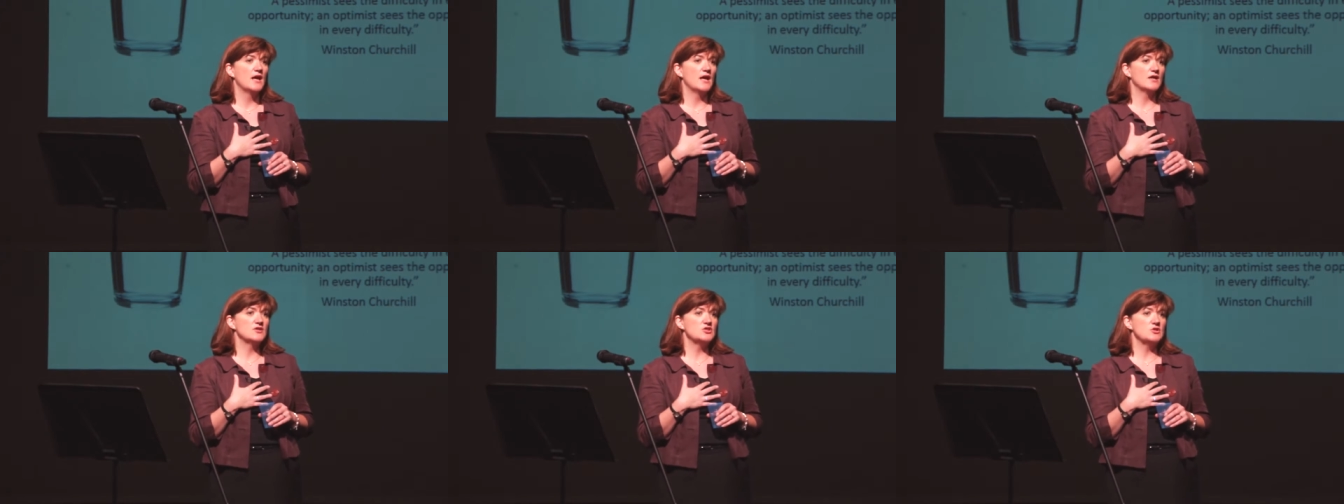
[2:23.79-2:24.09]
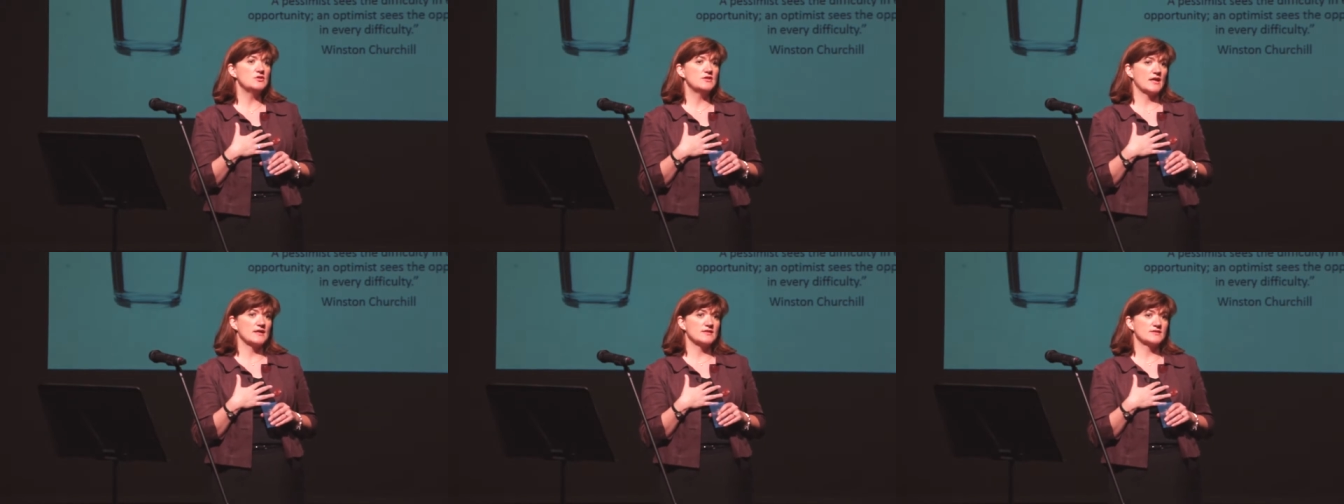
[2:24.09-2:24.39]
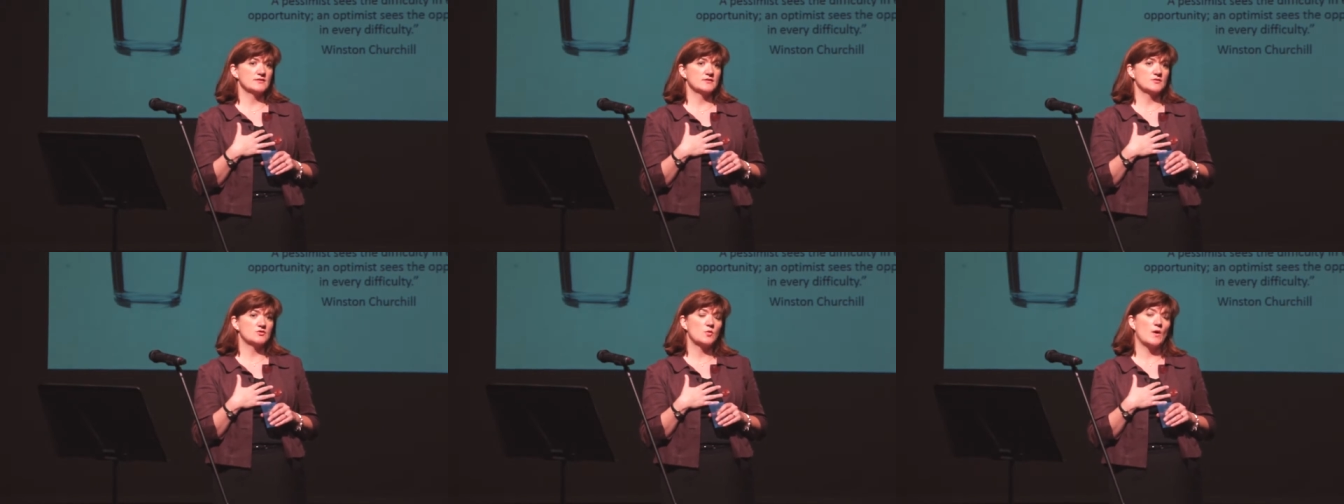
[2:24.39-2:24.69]
in
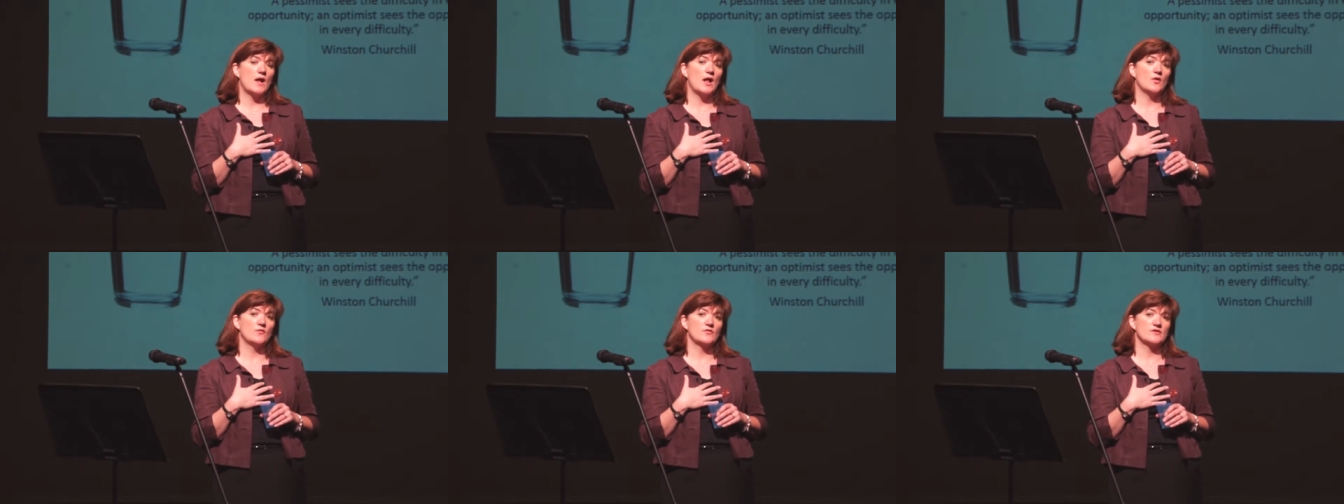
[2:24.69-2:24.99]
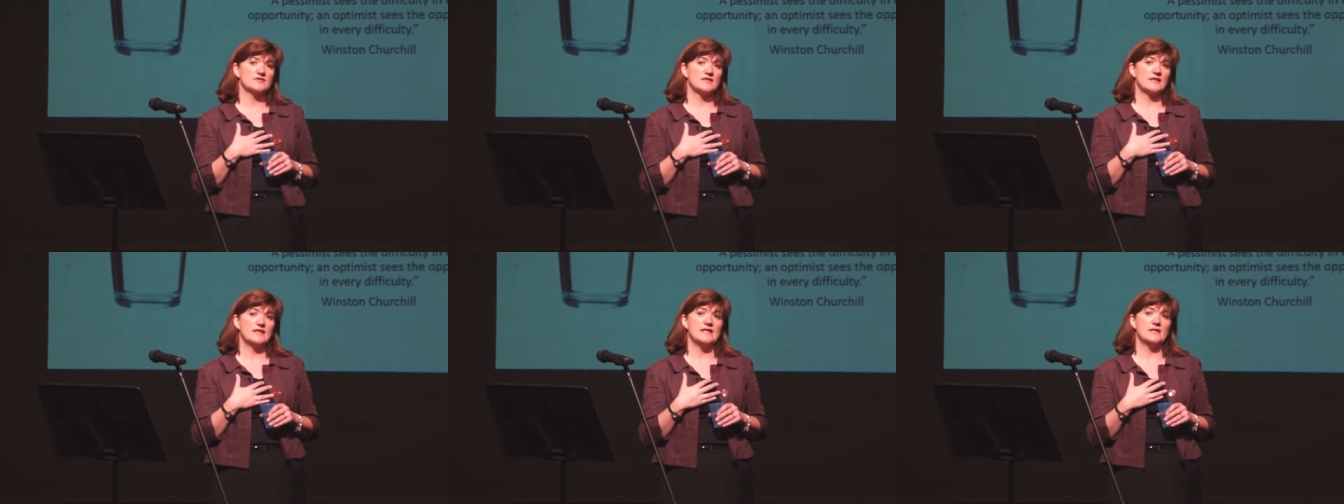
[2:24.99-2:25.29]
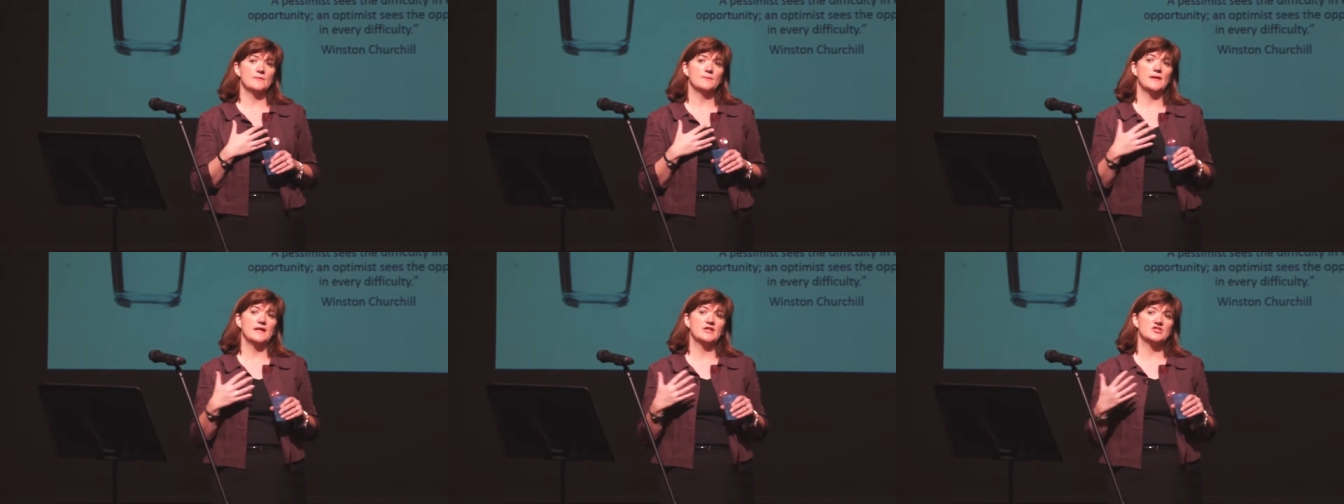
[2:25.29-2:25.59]
2012 was to
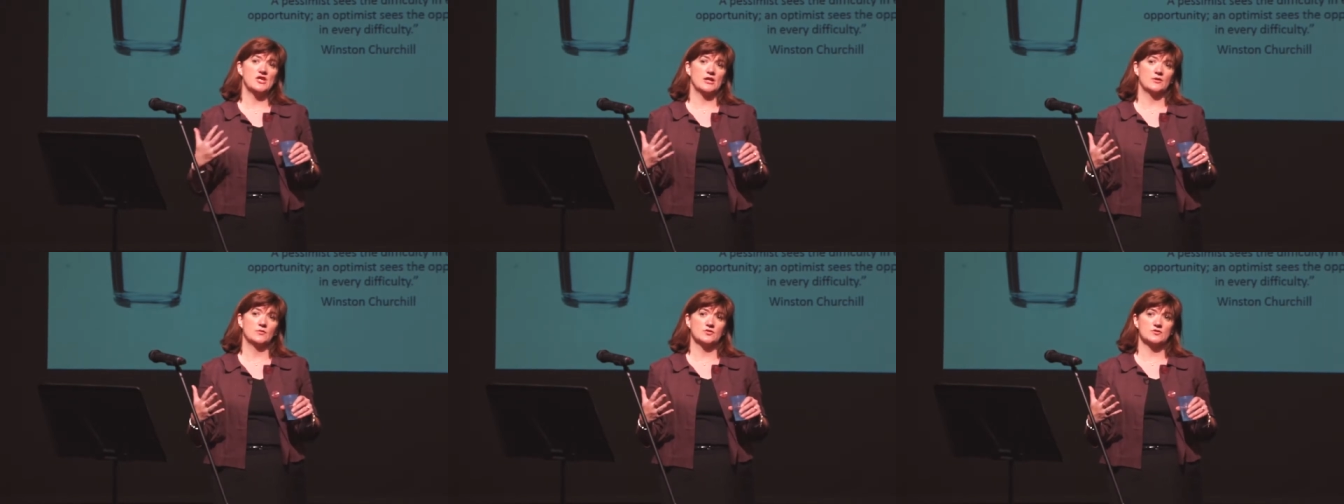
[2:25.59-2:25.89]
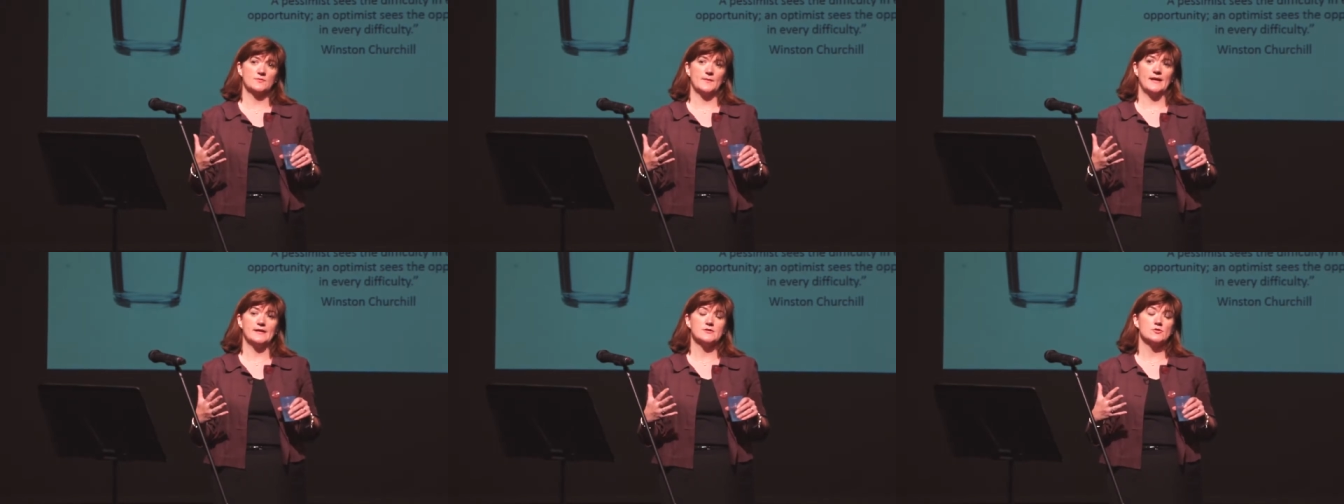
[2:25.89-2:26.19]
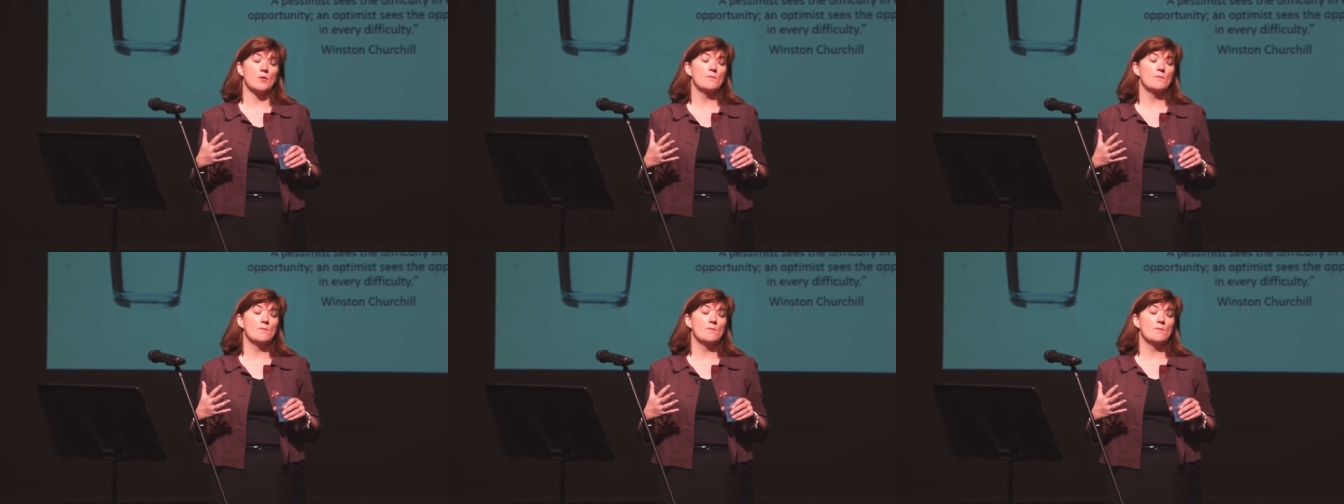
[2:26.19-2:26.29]
lead a big general debate